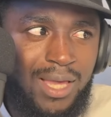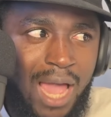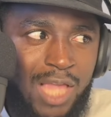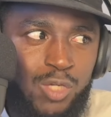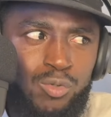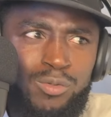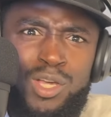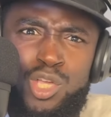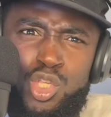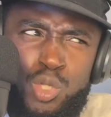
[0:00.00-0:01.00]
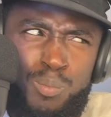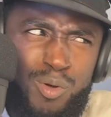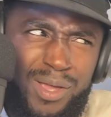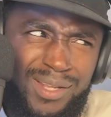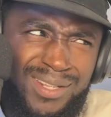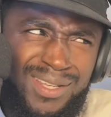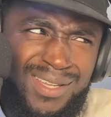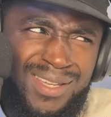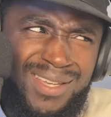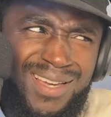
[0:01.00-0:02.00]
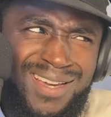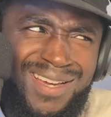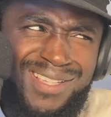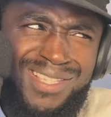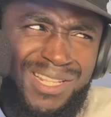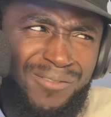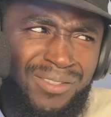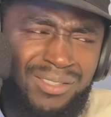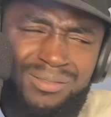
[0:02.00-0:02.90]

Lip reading: and you supported slavery,